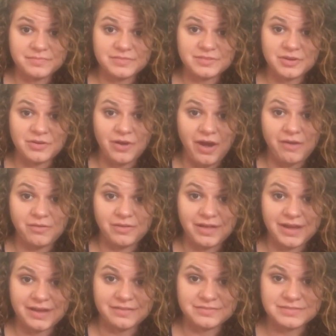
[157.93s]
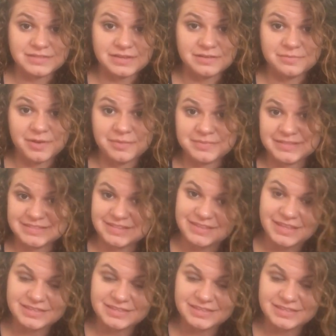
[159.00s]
So I will have some updates on